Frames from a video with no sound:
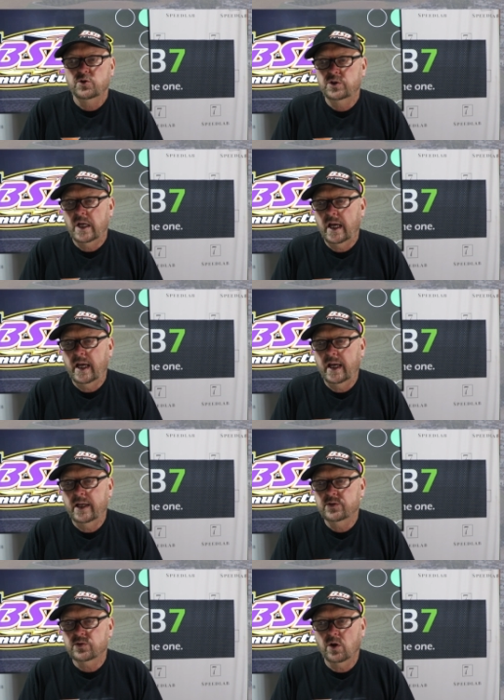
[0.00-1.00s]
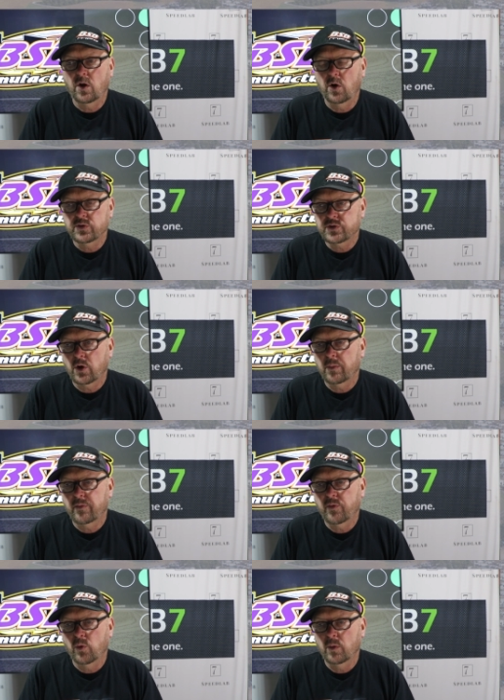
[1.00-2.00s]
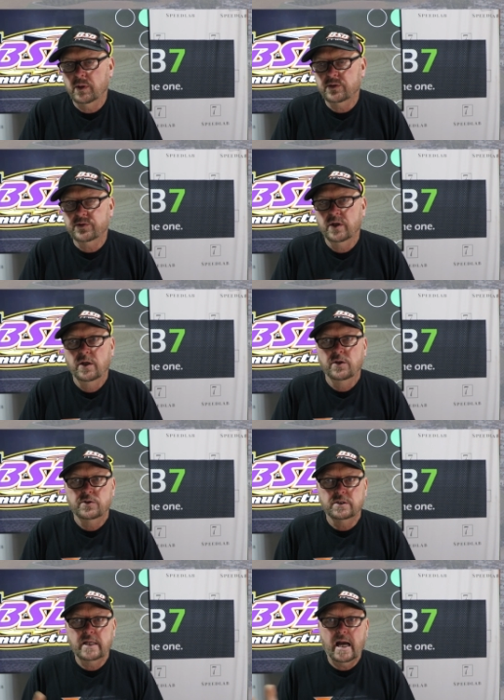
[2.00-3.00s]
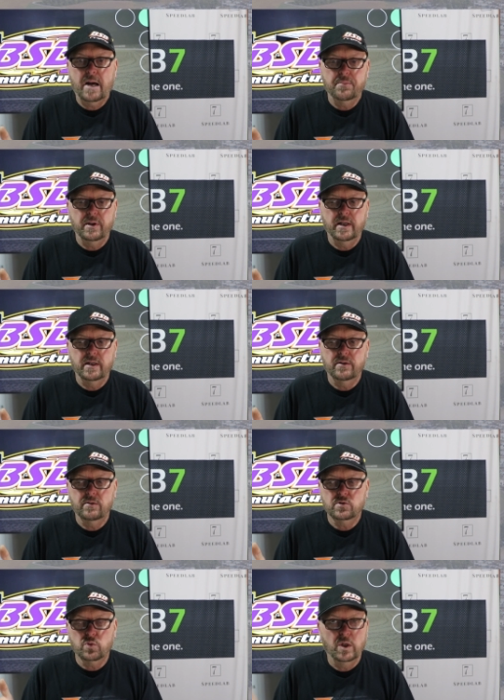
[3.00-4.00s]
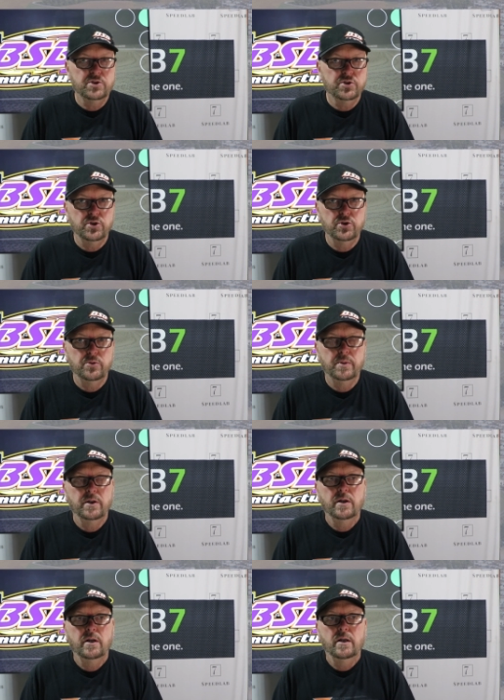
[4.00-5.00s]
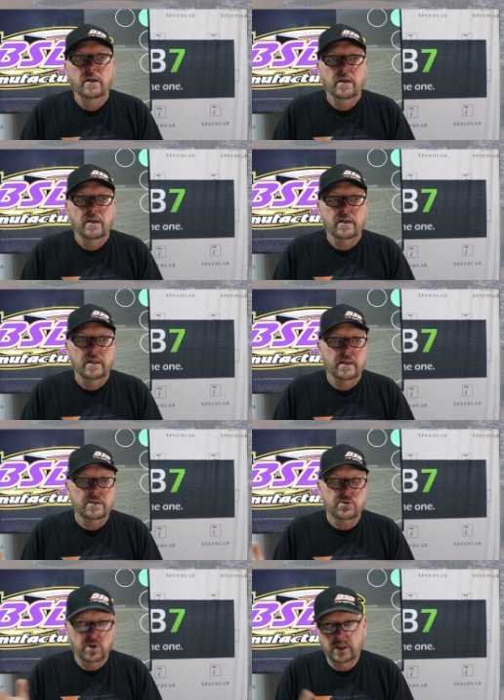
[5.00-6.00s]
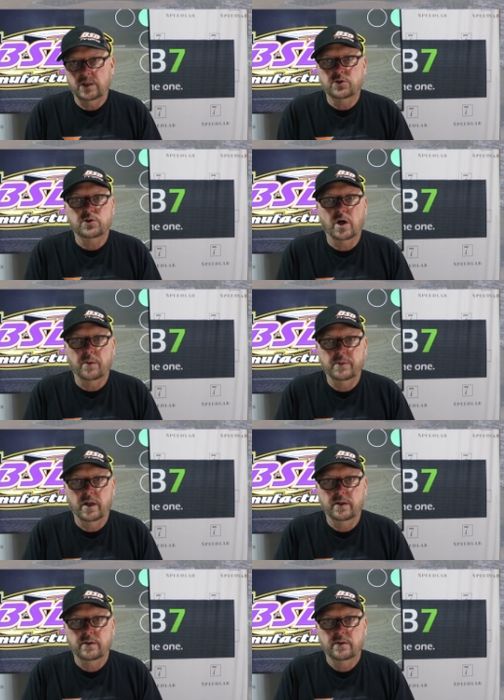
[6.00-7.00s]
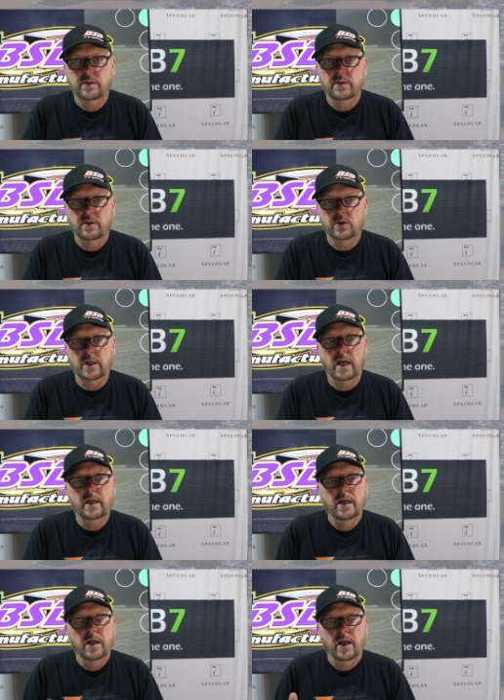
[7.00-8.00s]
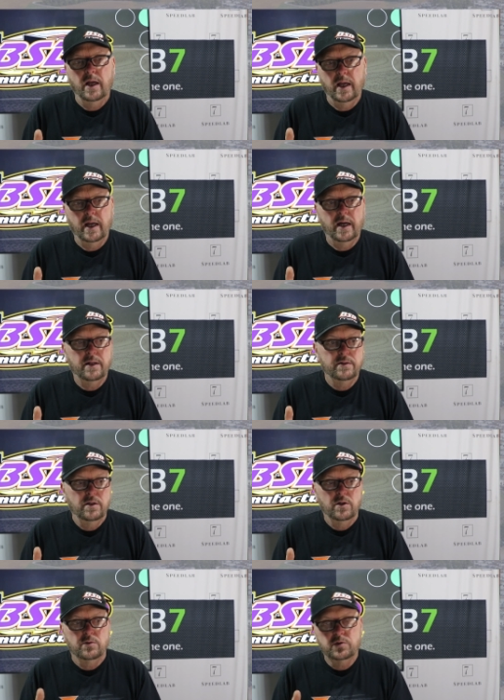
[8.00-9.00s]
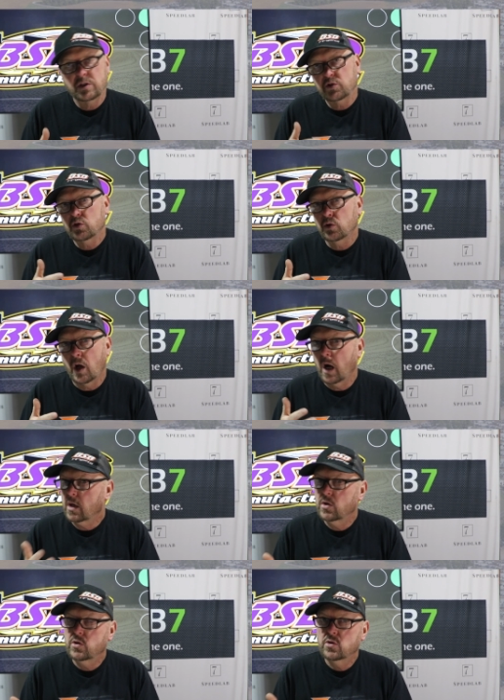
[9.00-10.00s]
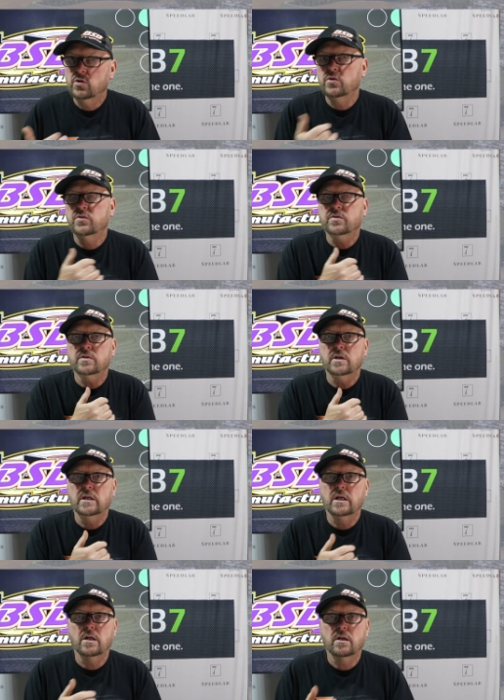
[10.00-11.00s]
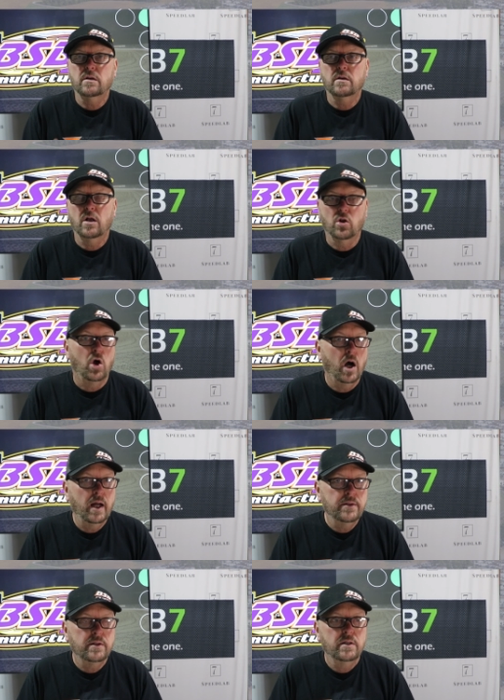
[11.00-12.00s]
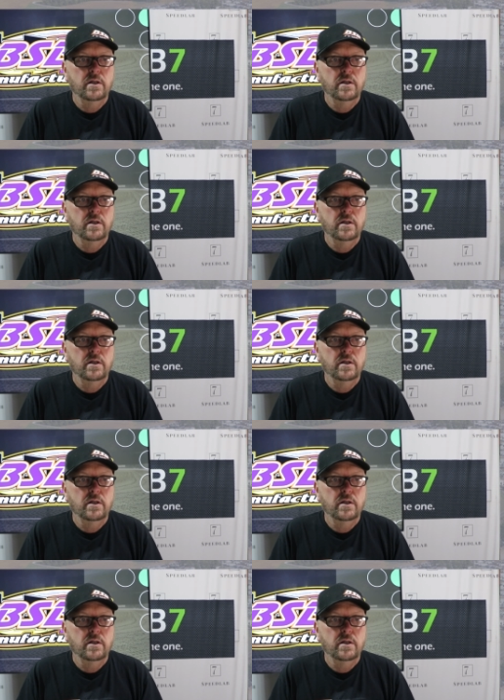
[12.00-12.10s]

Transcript: JEGS, All Star Performance, to tap a swedge tube, it's going to get the job done. Okay. And since you're not going to use it a lot,